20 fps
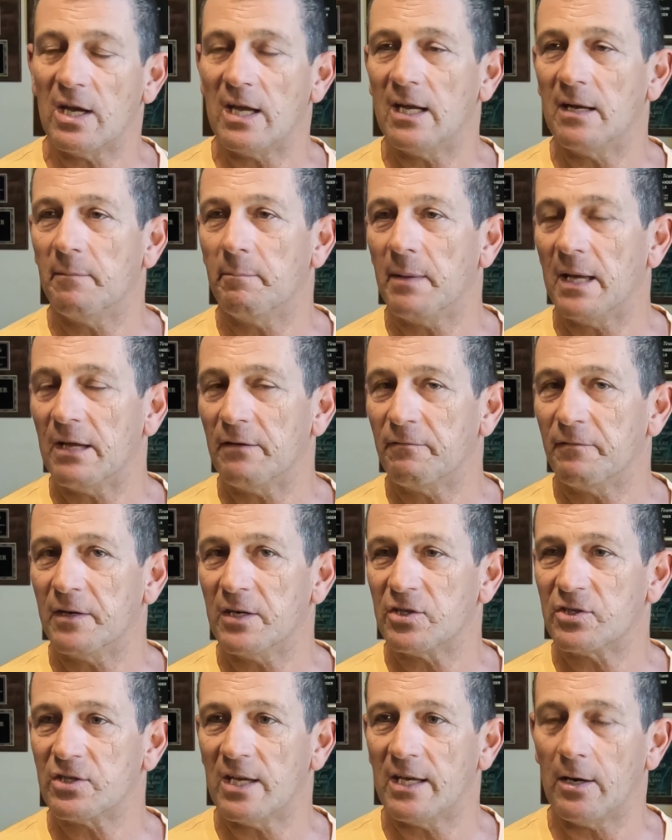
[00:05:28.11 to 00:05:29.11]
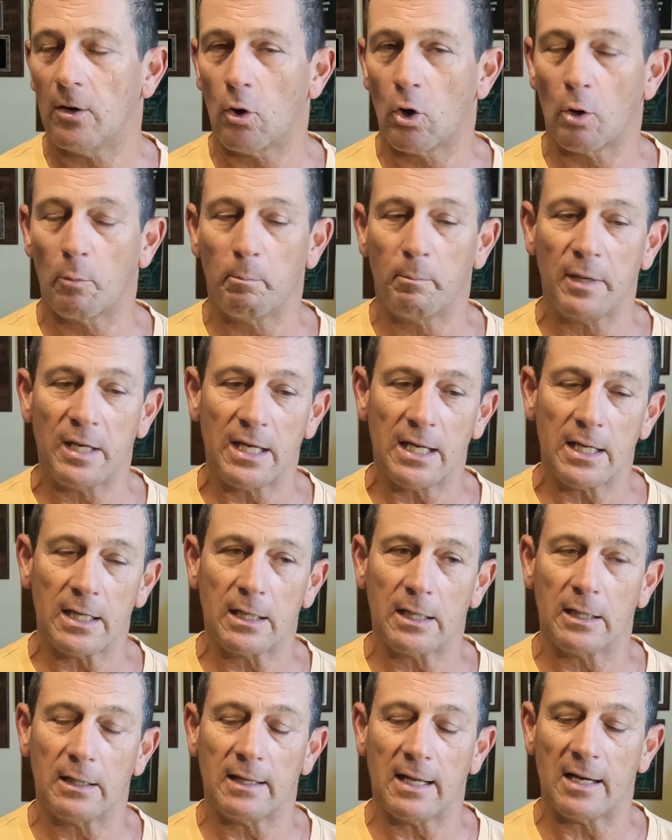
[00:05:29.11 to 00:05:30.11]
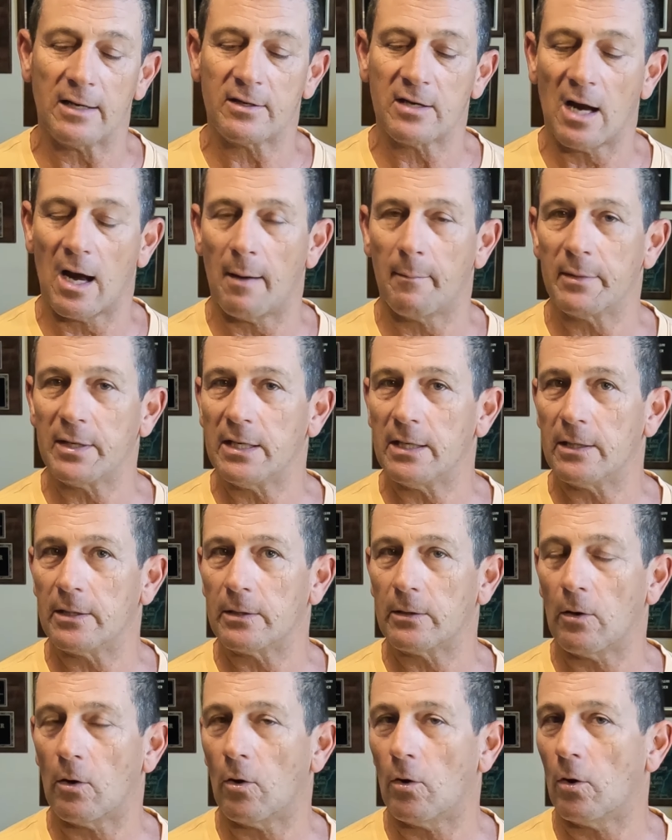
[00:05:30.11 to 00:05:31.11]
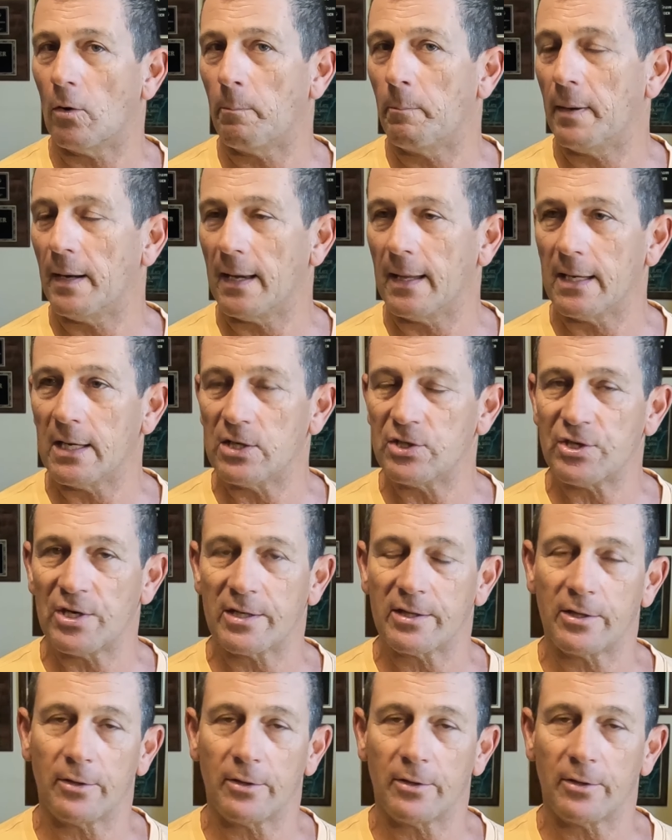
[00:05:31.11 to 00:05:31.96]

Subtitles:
and the bait fish that are big that time of year are pelagic.